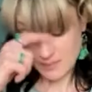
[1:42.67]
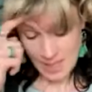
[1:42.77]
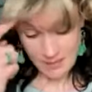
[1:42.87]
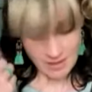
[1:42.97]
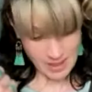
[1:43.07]

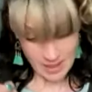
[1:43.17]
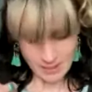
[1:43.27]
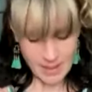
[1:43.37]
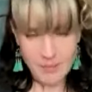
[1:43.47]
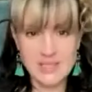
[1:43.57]
everything
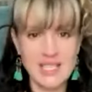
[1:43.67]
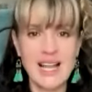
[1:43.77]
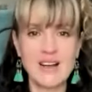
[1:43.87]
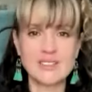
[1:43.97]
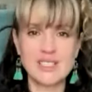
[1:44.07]
becomes
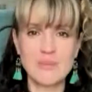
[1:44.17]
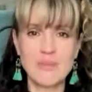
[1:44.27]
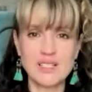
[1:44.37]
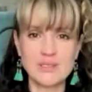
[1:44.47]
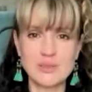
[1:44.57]
clouded and
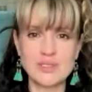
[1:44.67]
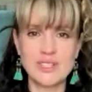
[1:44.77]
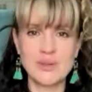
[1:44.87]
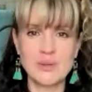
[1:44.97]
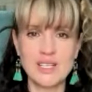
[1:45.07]
muddled.
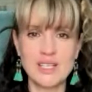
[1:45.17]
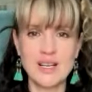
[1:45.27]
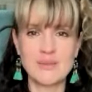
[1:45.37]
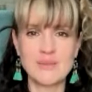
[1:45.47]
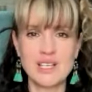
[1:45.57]
So we
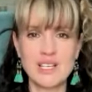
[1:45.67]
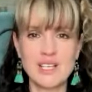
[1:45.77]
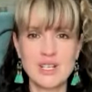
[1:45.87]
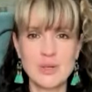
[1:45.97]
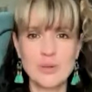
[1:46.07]

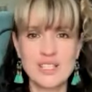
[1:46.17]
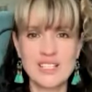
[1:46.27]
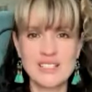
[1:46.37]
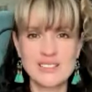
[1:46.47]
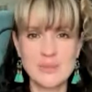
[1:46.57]

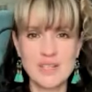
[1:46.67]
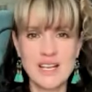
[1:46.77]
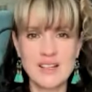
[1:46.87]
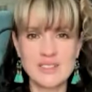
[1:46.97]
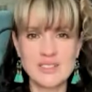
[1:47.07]
need somebody
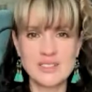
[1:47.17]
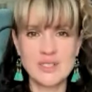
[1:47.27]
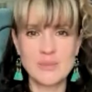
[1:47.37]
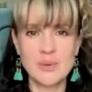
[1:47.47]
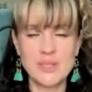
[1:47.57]
else
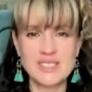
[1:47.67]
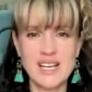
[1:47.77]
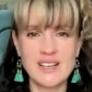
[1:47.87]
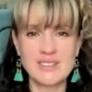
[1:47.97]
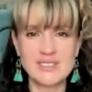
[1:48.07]
to point
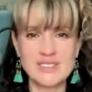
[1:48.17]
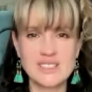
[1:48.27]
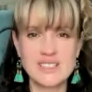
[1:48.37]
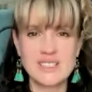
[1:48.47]
it out.